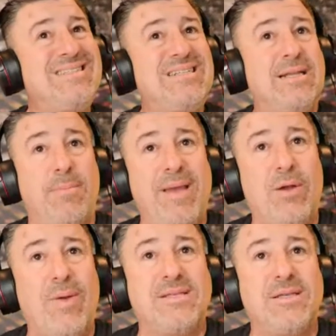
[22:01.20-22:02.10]
it's a big
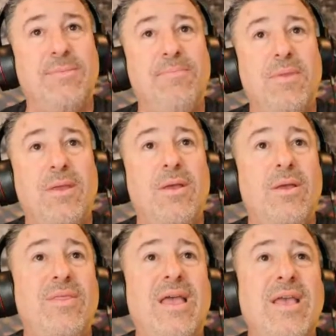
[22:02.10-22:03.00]
risk.
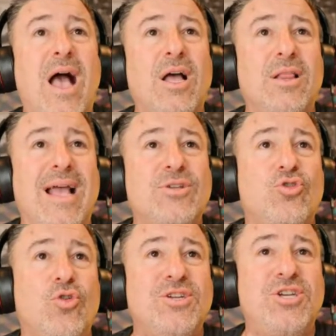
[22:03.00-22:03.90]
The young
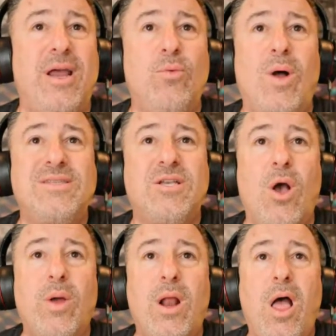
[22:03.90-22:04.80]
electrician, what's going
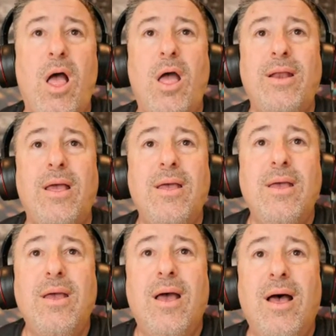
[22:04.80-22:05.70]
on?
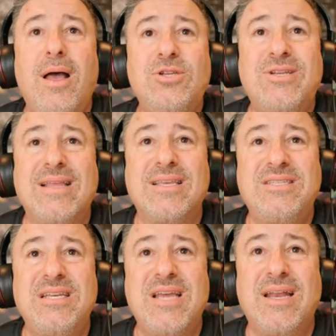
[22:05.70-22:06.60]
Uh, to take the
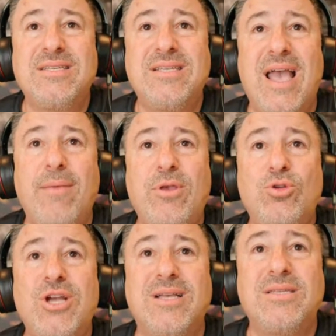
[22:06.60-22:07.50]
C10 exam, you
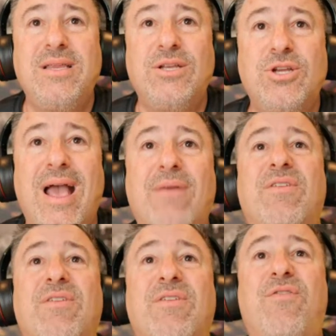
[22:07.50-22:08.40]
just need to have the
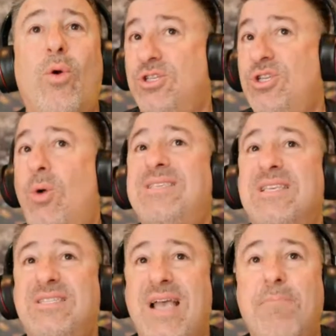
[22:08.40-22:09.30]
four years.
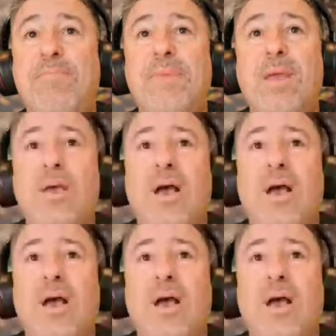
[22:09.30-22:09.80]
So it's the same